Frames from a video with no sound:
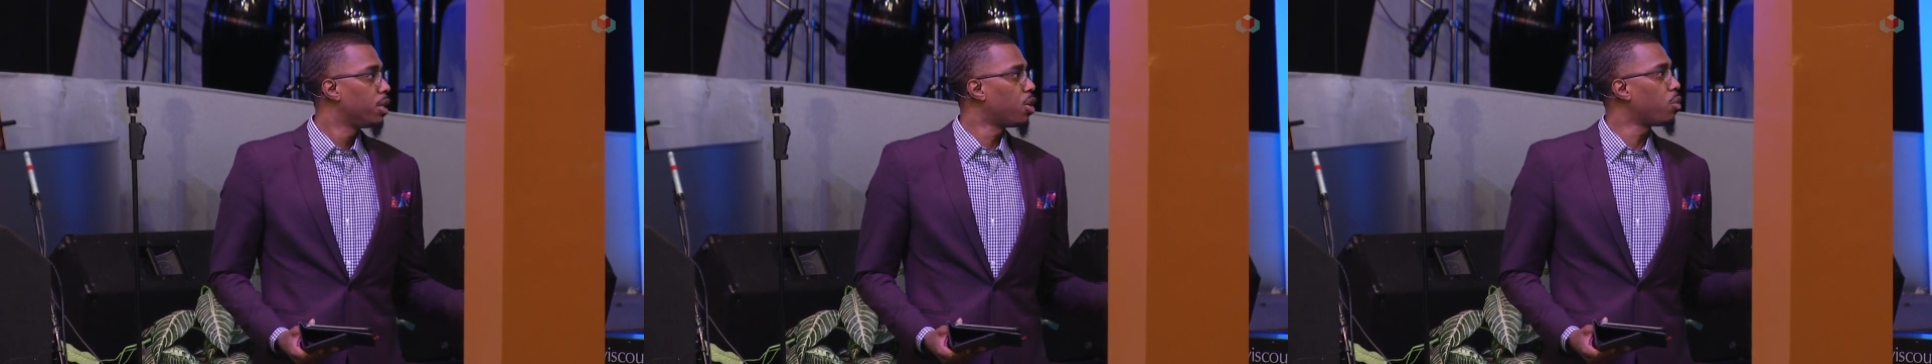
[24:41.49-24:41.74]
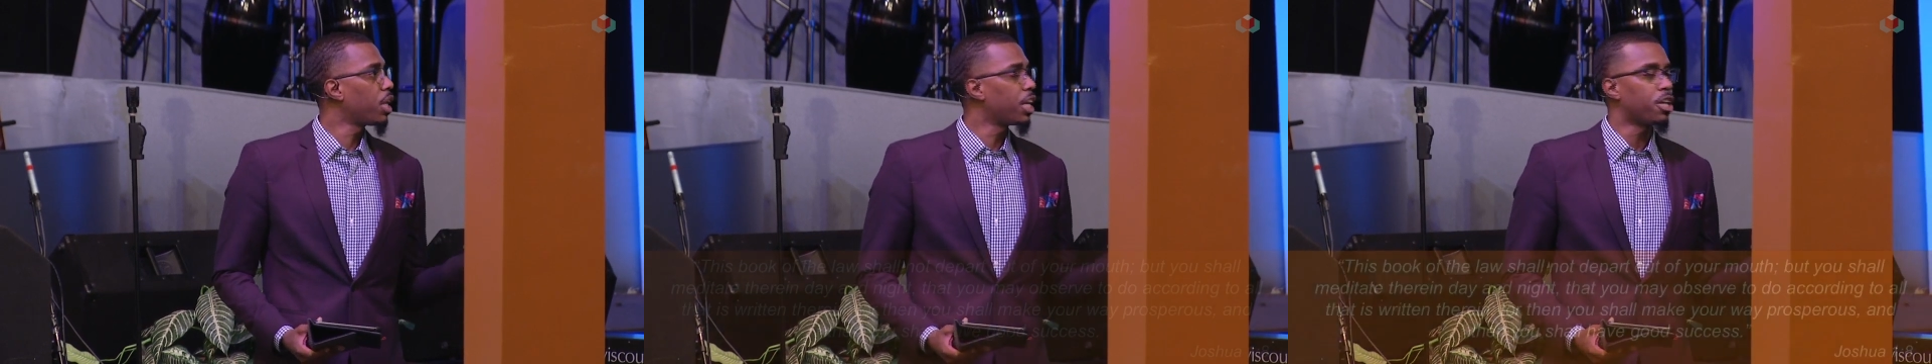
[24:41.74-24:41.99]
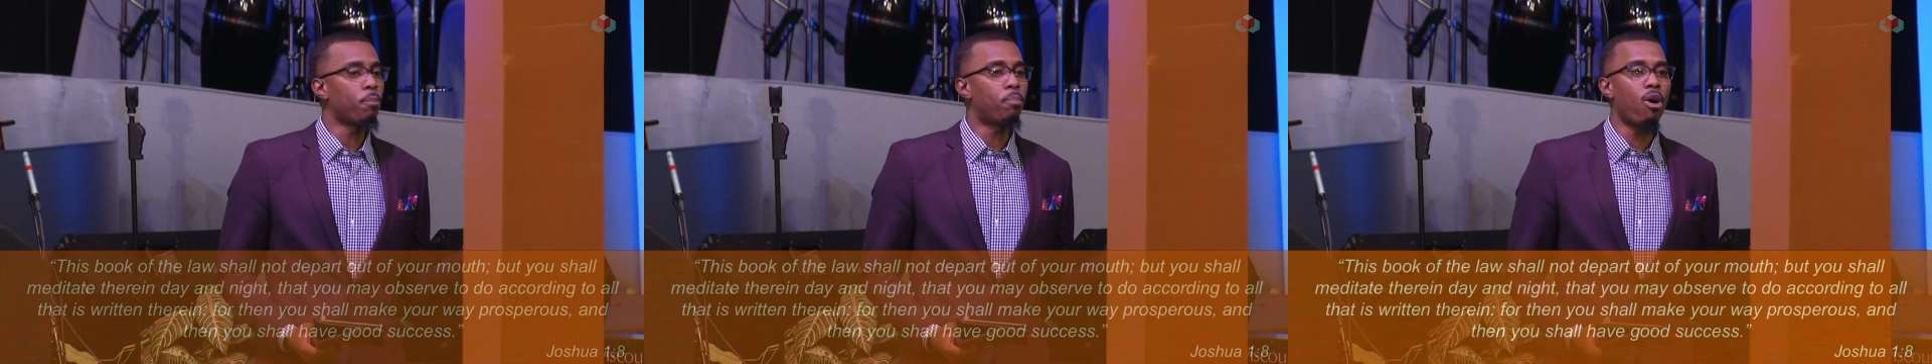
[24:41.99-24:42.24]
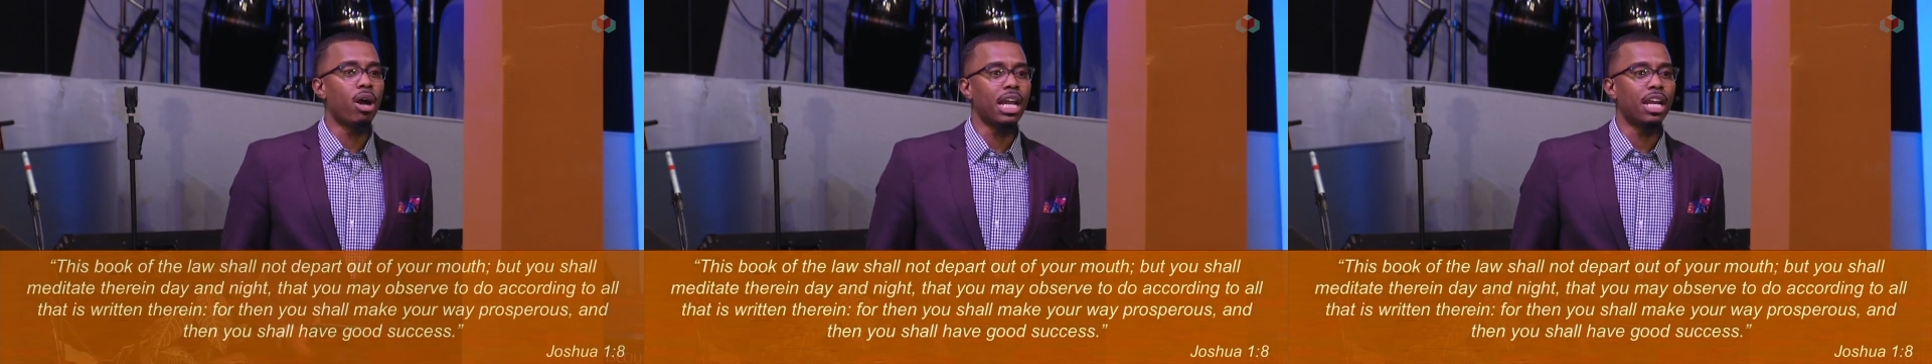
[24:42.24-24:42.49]
don't let it
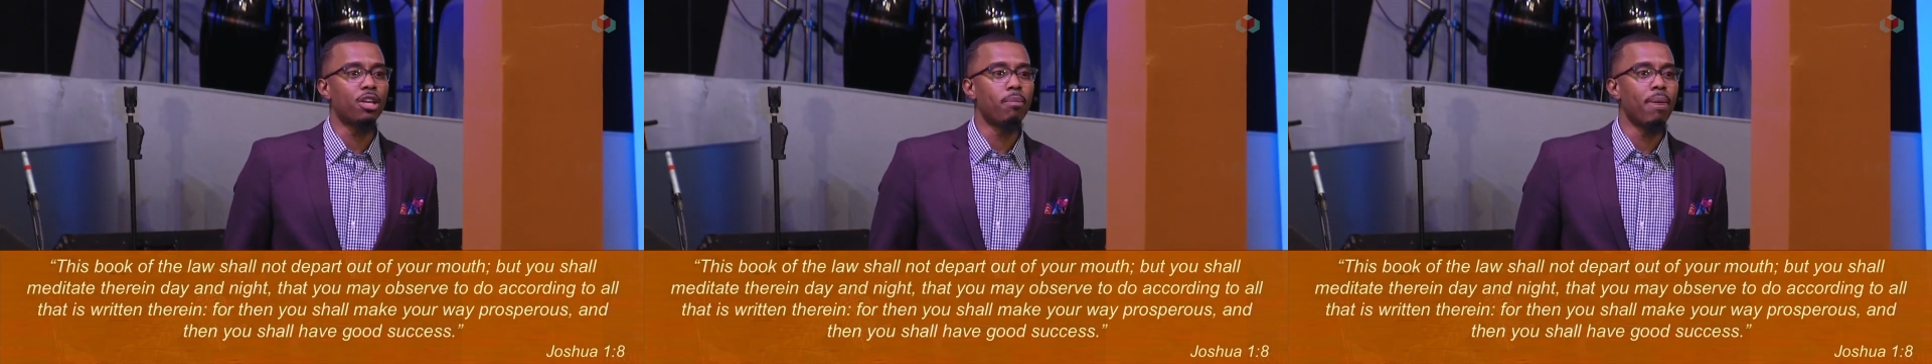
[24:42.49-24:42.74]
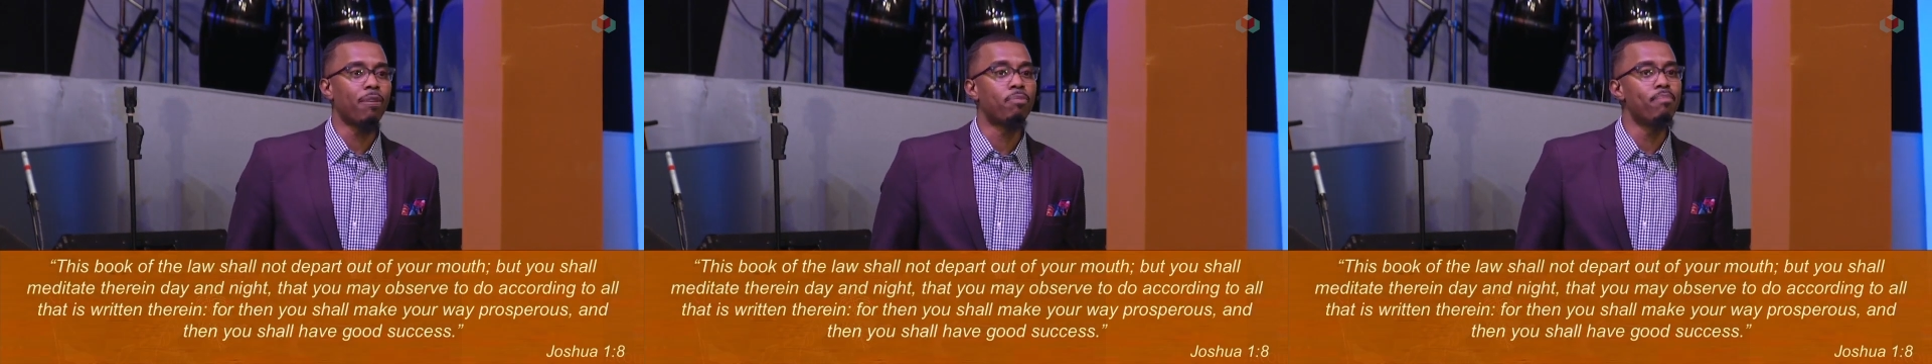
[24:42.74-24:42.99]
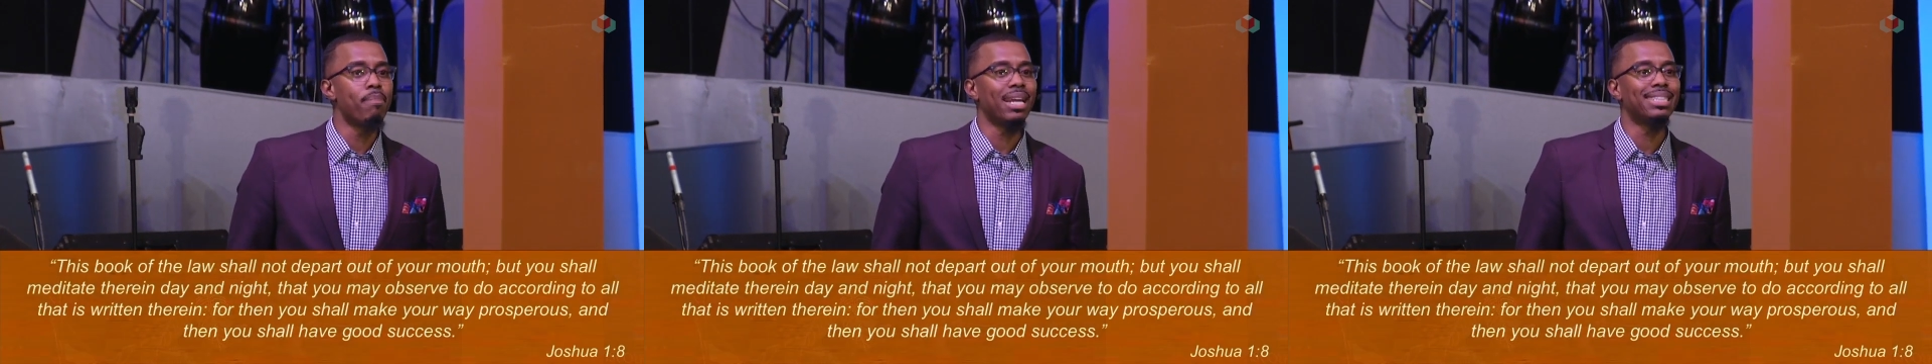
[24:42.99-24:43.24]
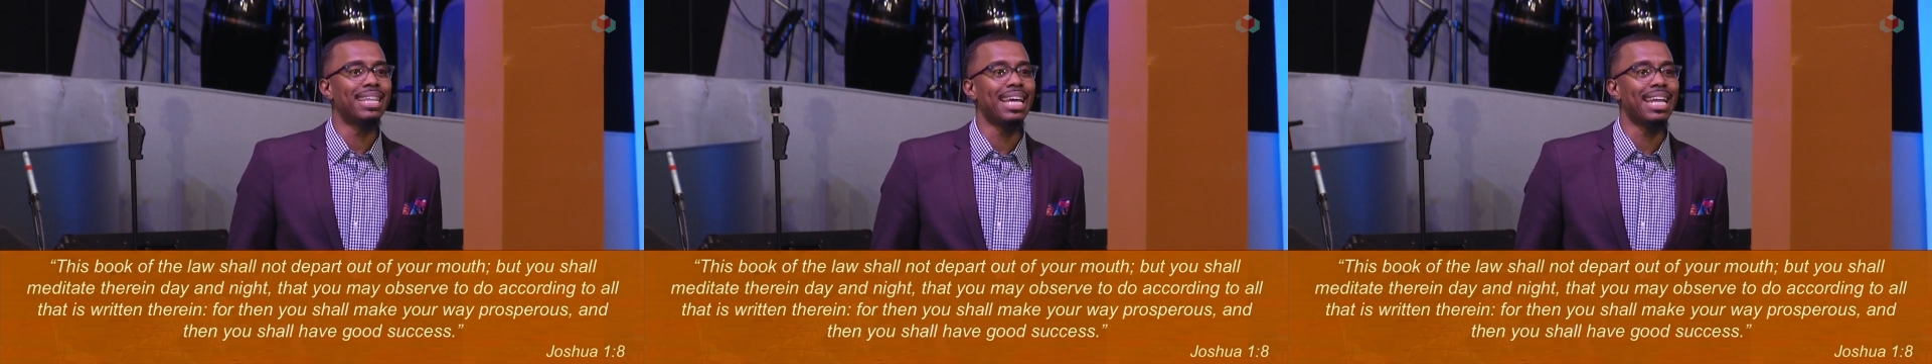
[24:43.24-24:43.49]
depart out of your mouth, but
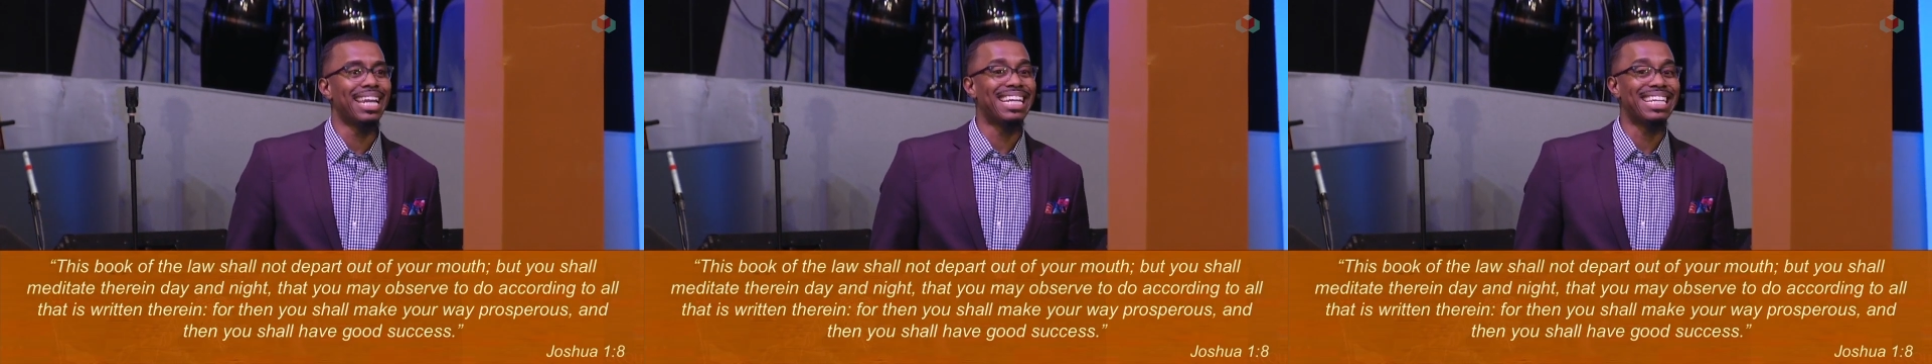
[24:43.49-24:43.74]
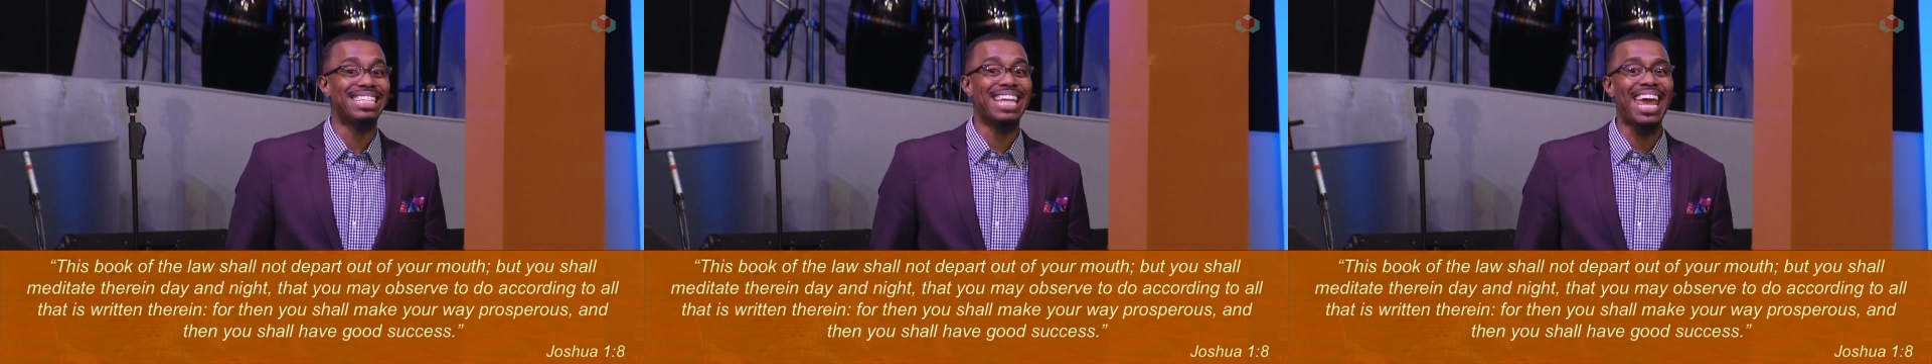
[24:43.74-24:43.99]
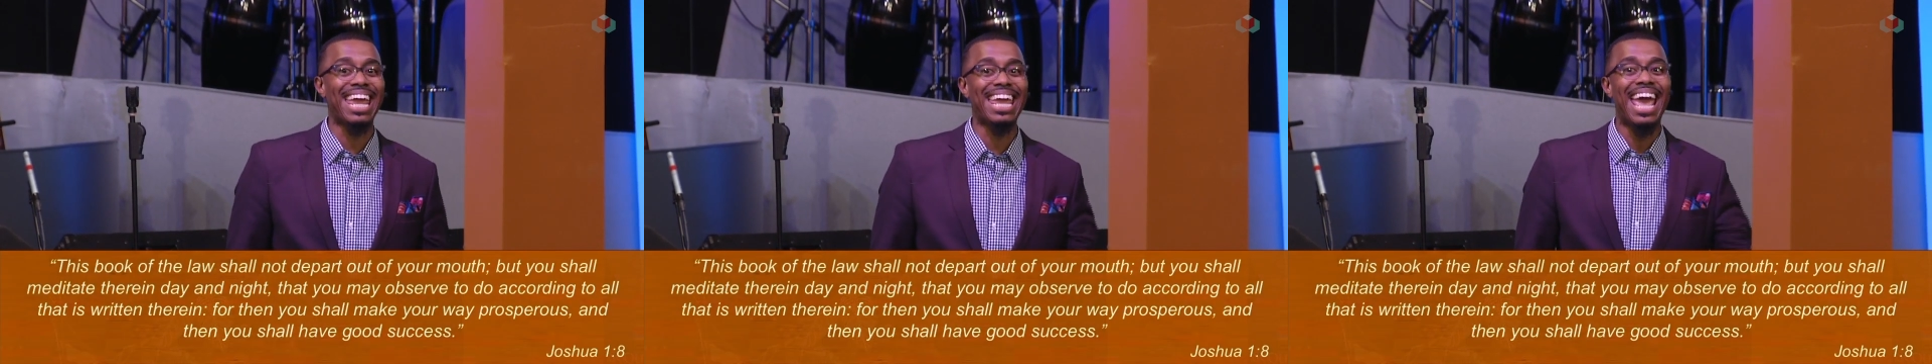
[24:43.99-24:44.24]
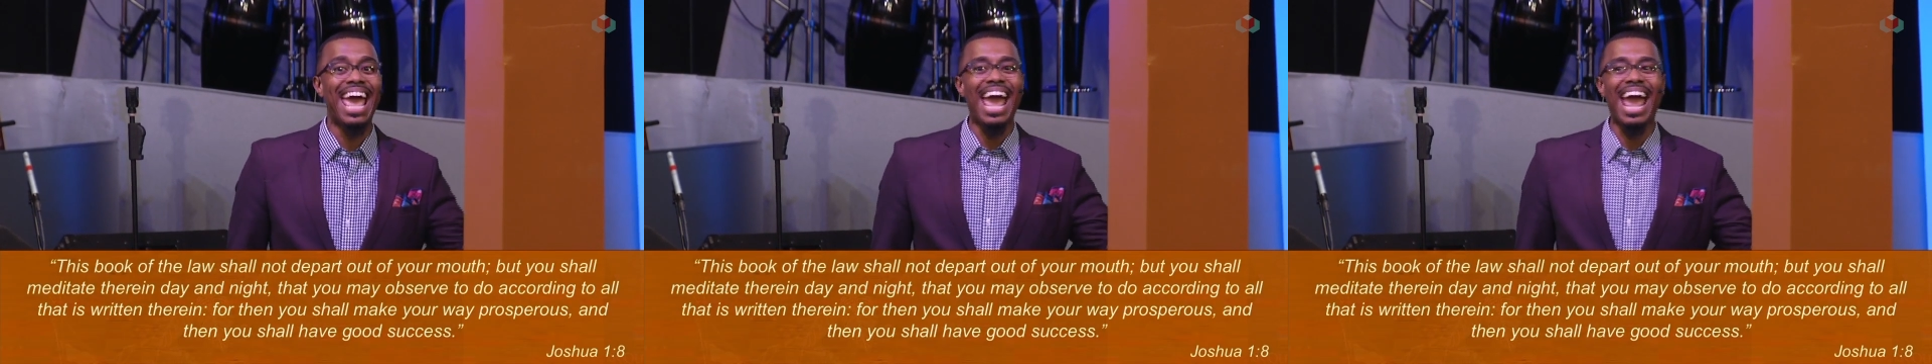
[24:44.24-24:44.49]
meditate in it day